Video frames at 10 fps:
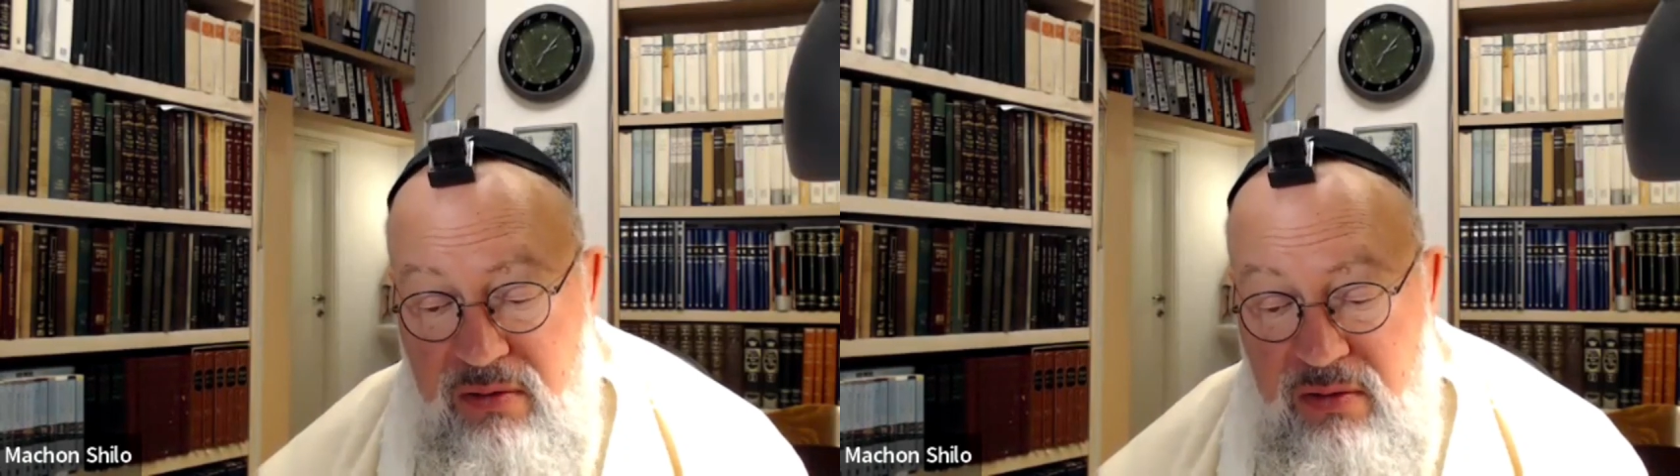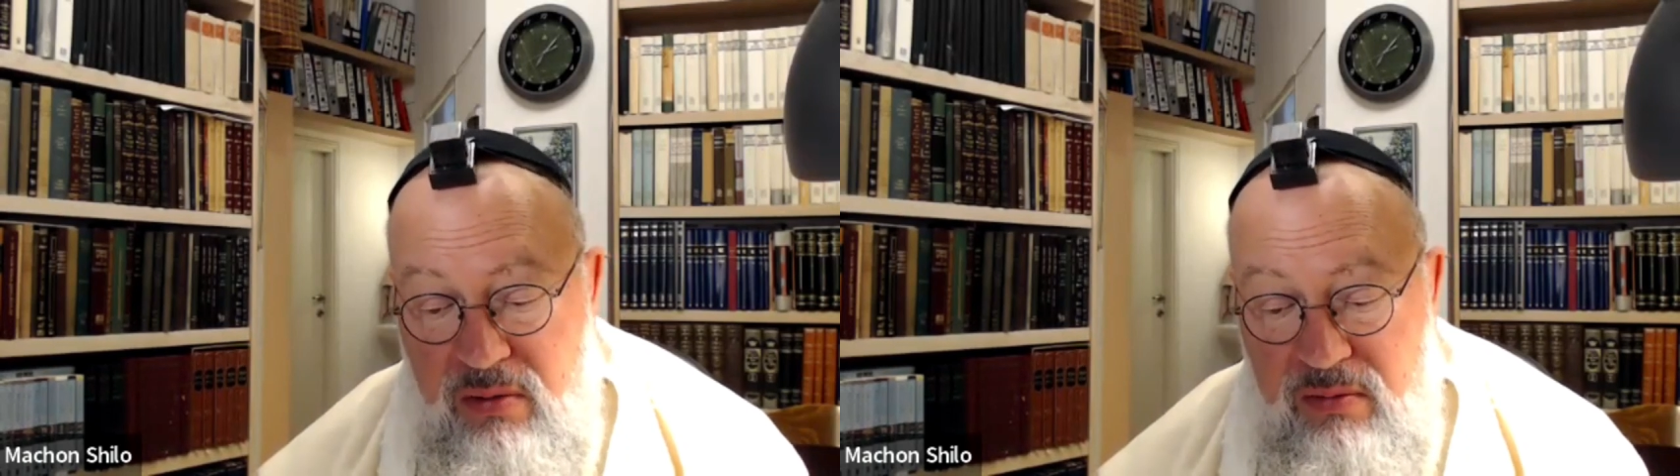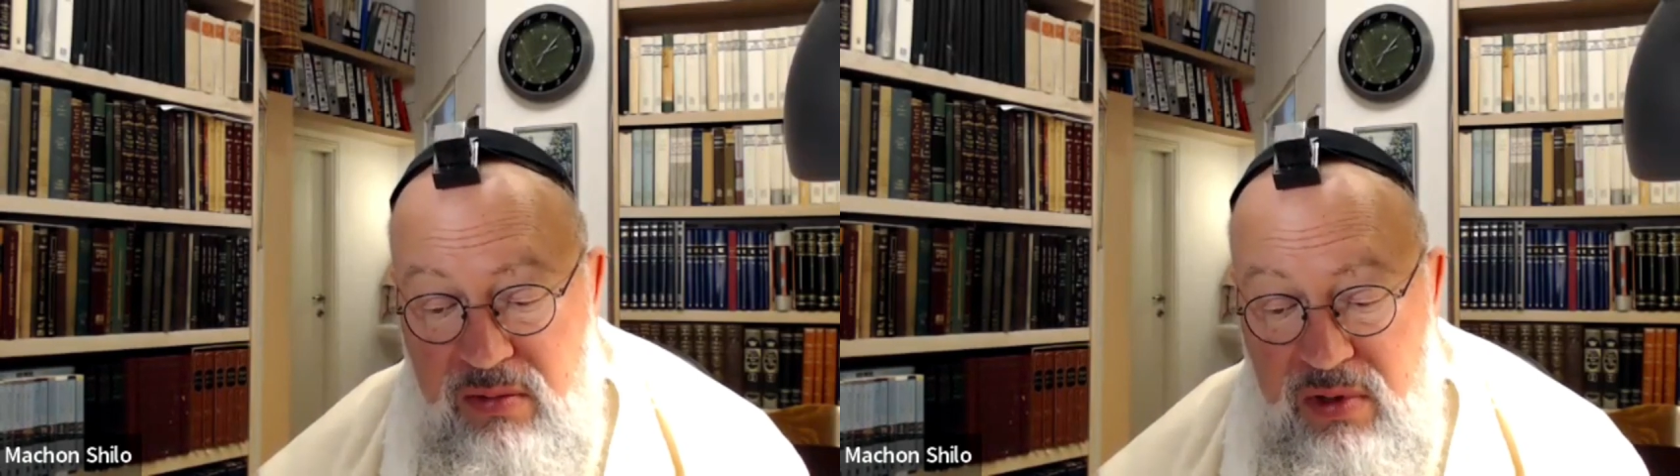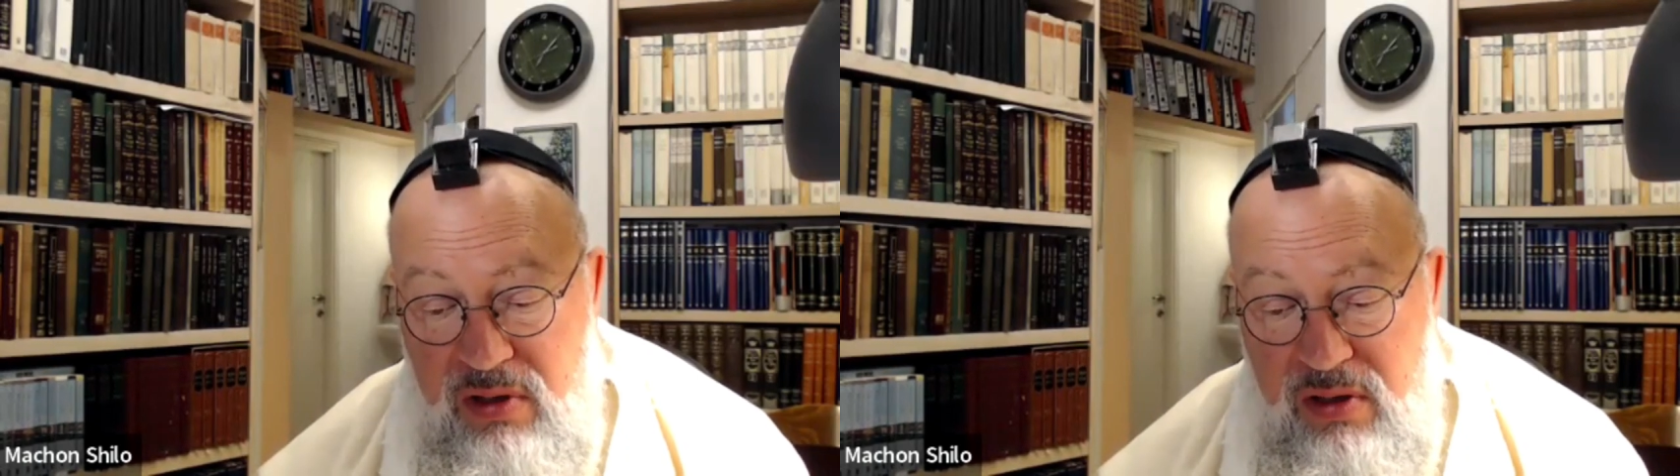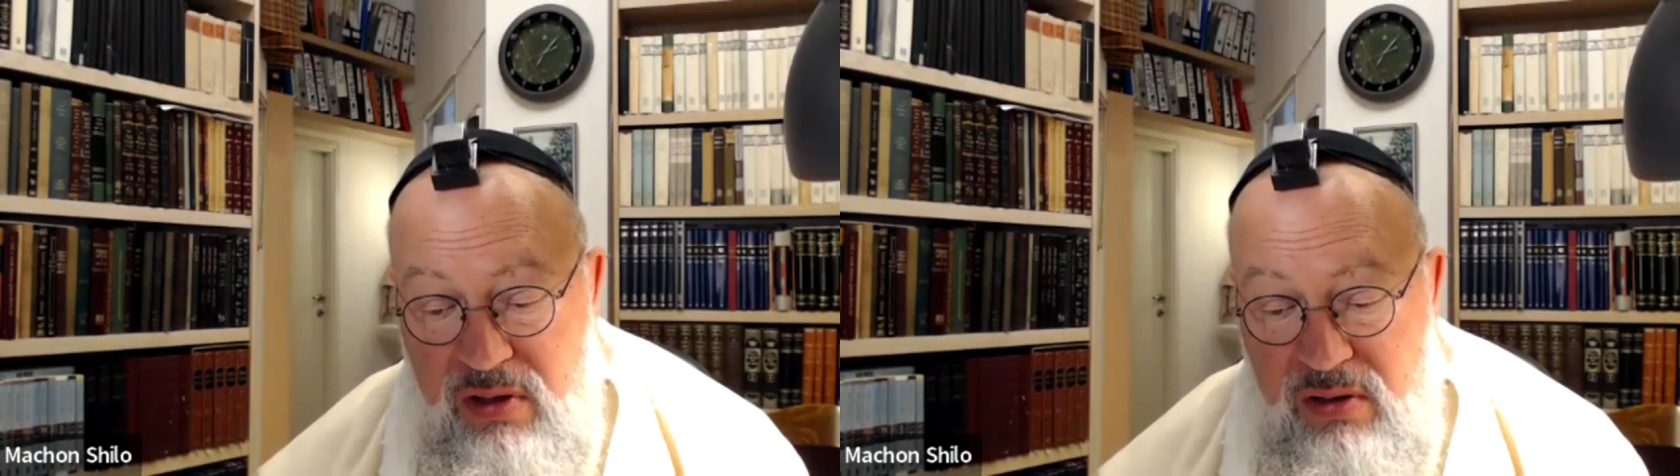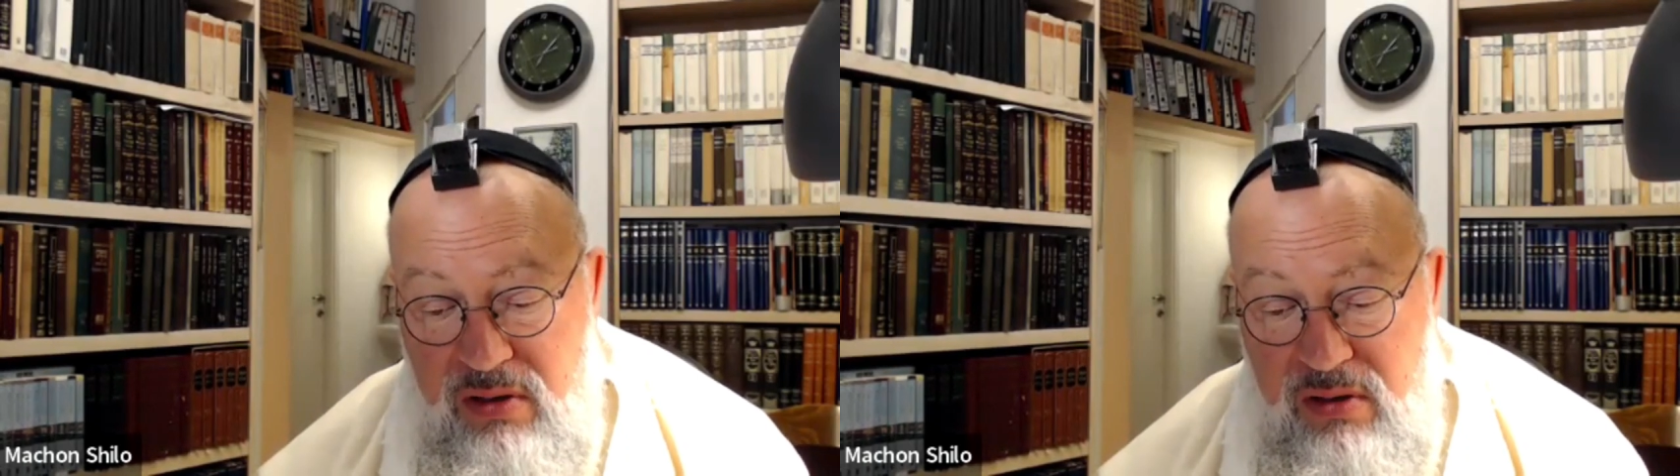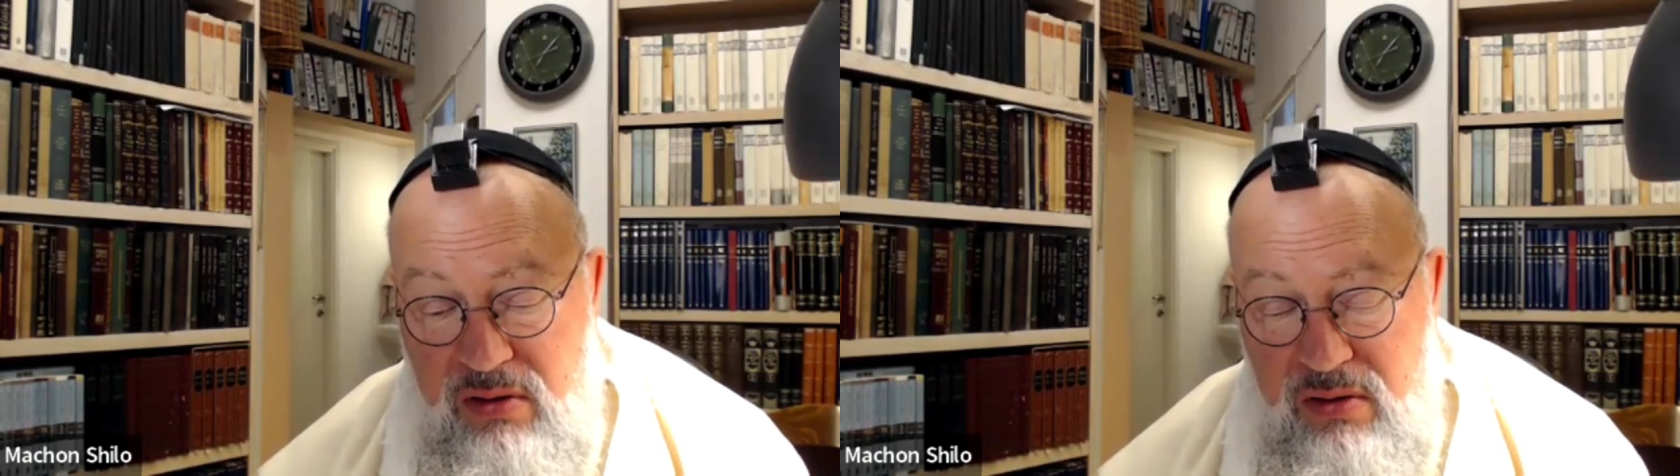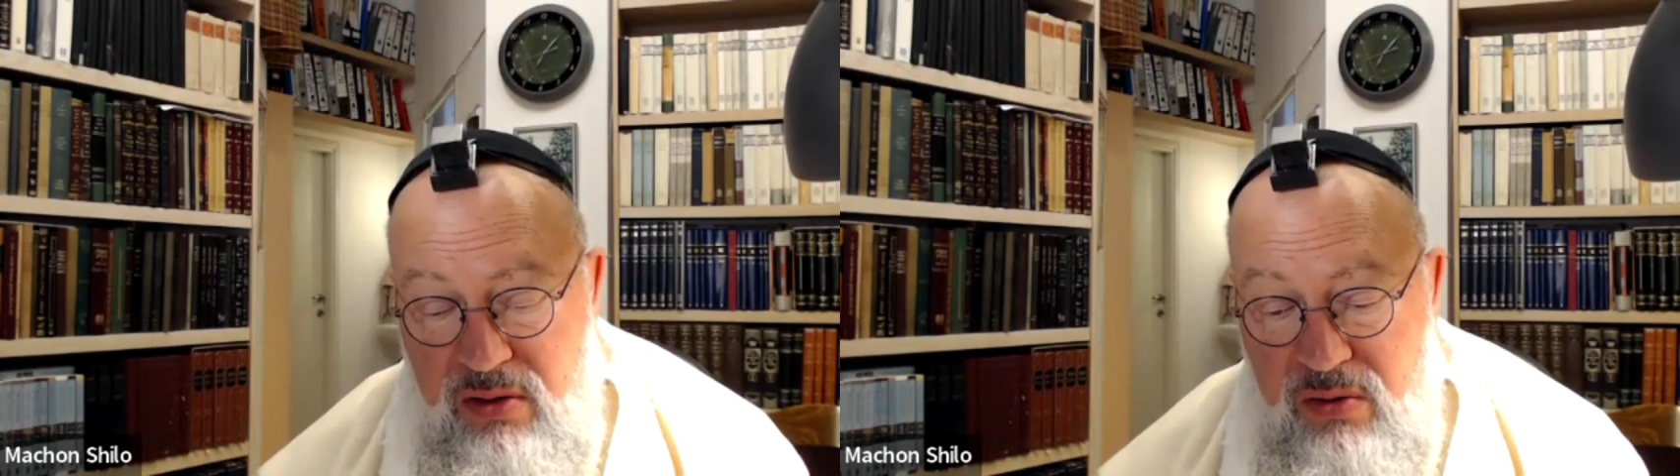from uh,
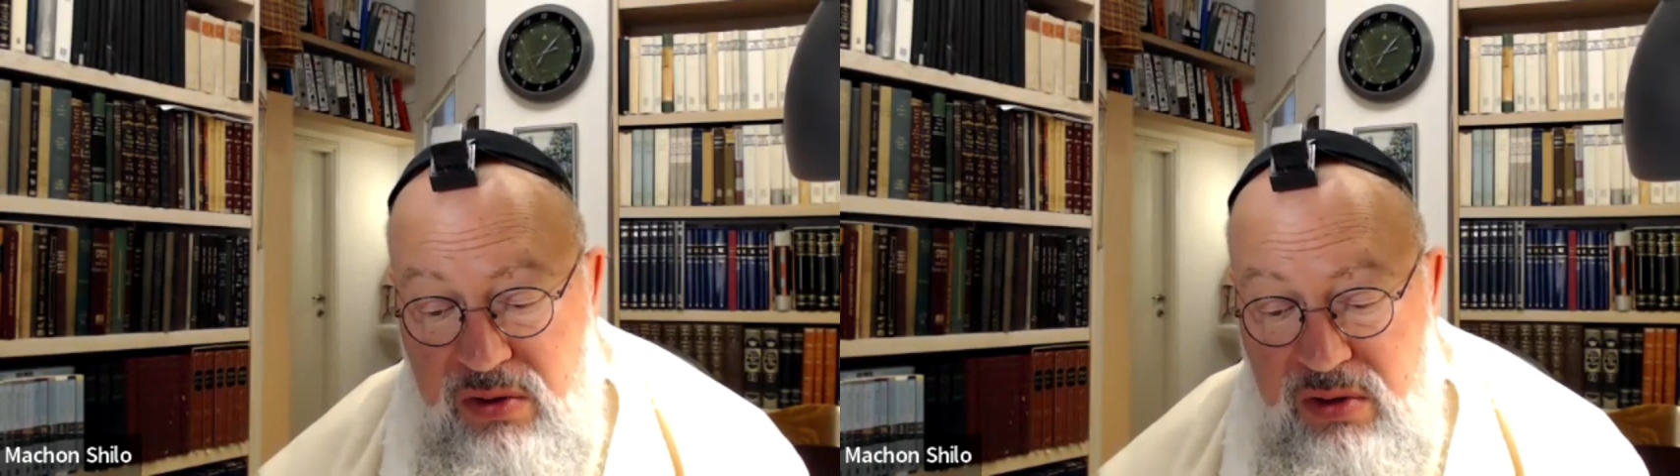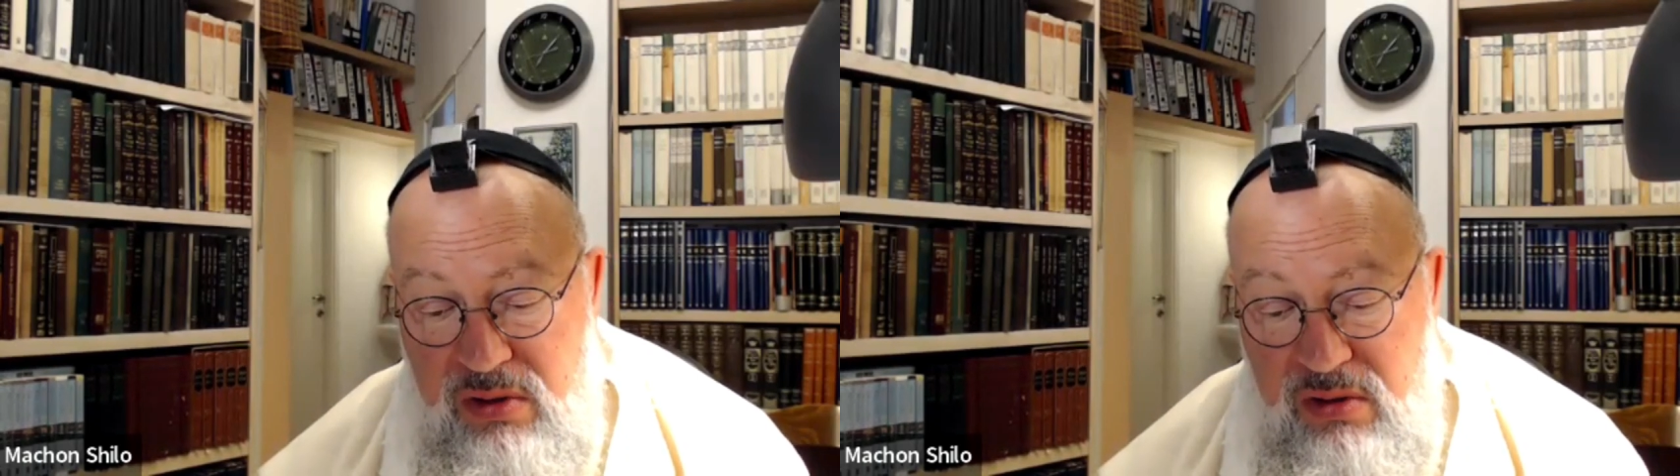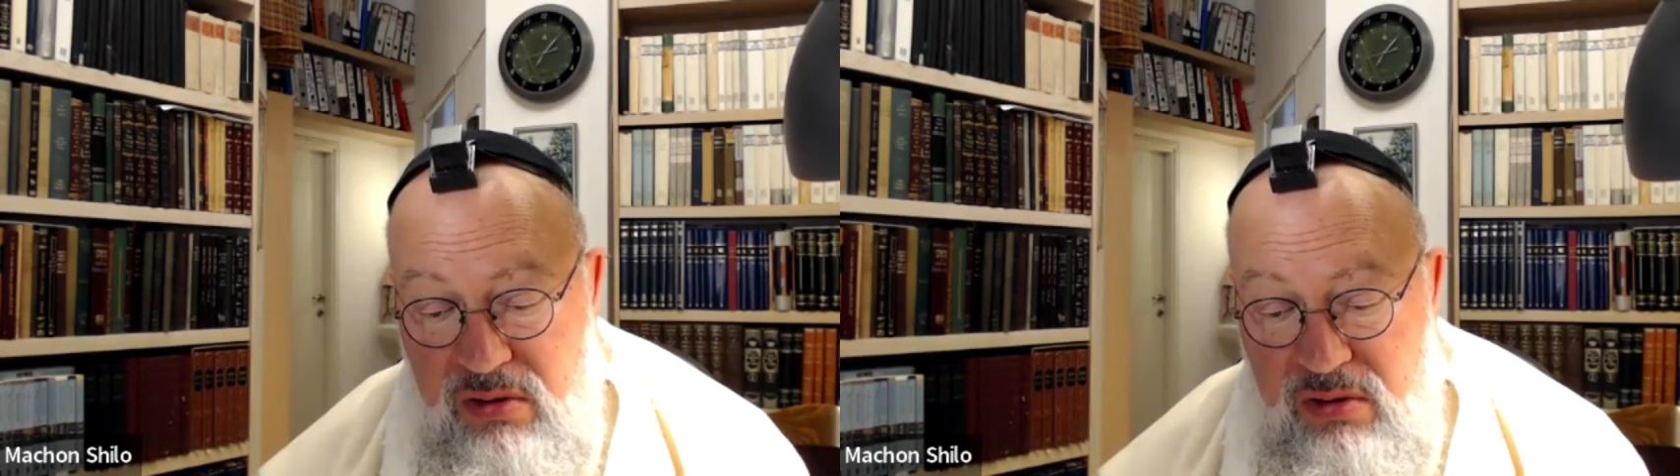those